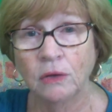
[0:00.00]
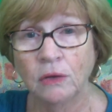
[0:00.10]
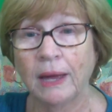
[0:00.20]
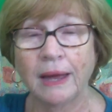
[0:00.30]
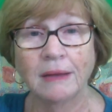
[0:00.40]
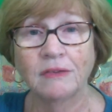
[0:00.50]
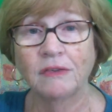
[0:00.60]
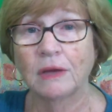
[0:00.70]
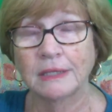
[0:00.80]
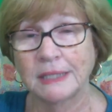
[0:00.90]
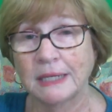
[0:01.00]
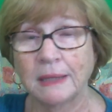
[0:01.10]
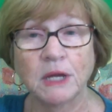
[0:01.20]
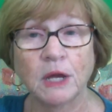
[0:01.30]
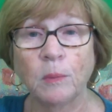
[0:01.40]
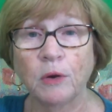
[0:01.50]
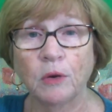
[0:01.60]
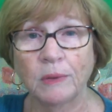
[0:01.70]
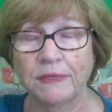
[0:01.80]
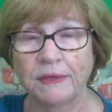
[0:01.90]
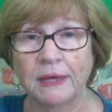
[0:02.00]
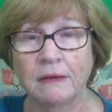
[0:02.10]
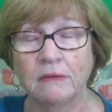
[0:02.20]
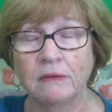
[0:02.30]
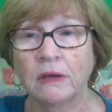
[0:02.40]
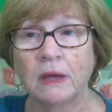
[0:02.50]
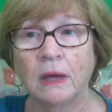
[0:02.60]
who has a team to help her with things